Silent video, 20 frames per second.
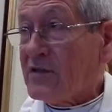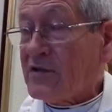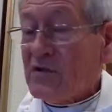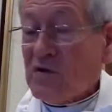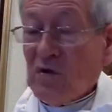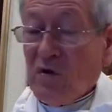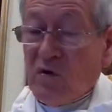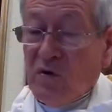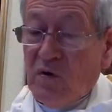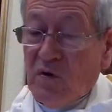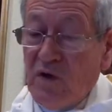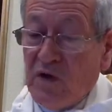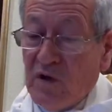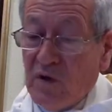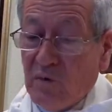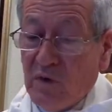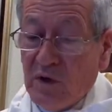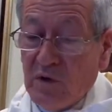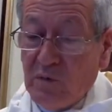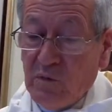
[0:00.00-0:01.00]
So
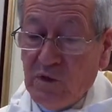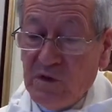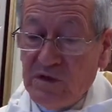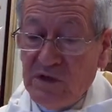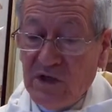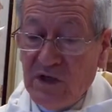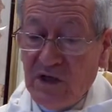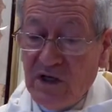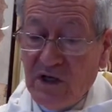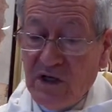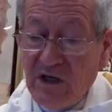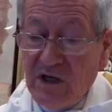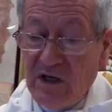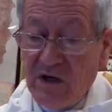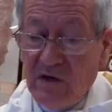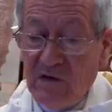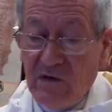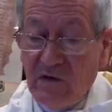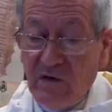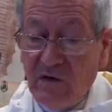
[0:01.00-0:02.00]
when we see
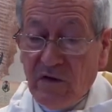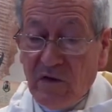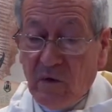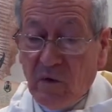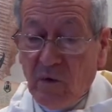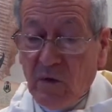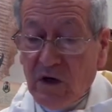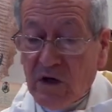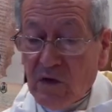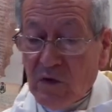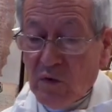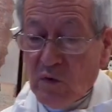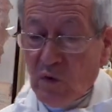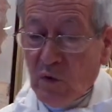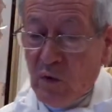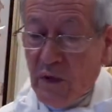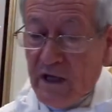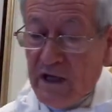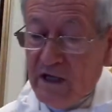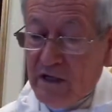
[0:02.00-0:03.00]
here, the one
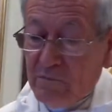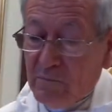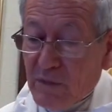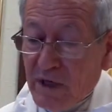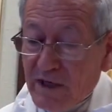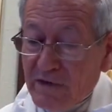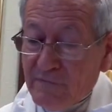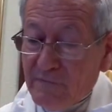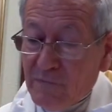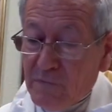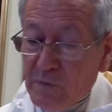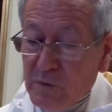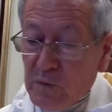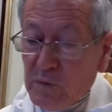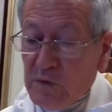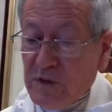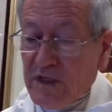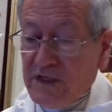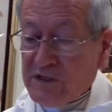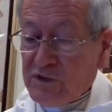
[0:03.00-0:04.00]
who ate my
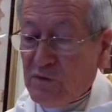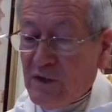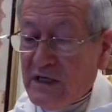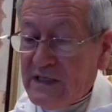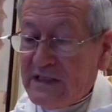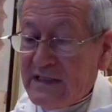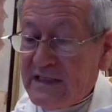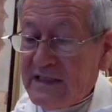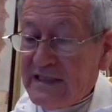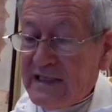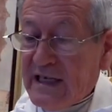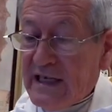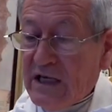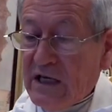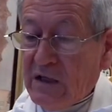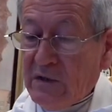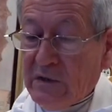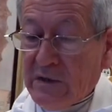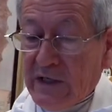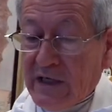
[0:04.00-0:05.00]
food has raised his
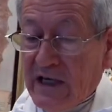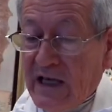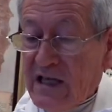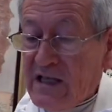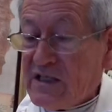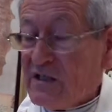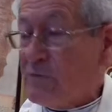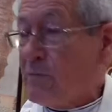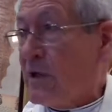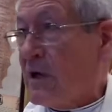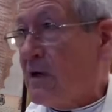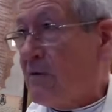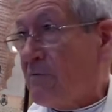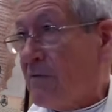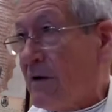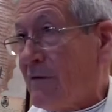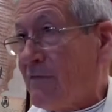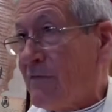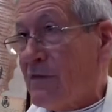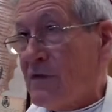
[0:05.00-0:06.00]
heel against me,
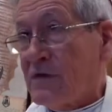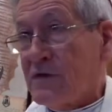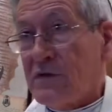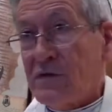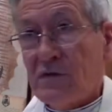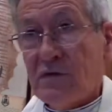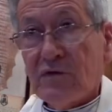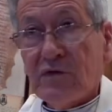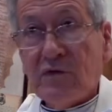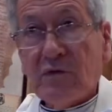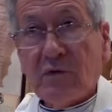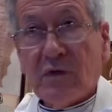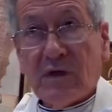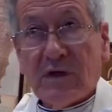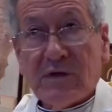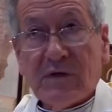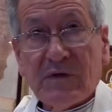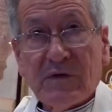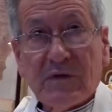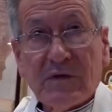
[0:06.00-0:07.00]
reference to
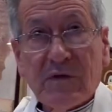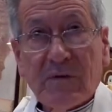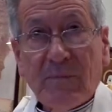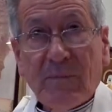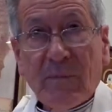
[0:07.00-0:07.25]
Judas,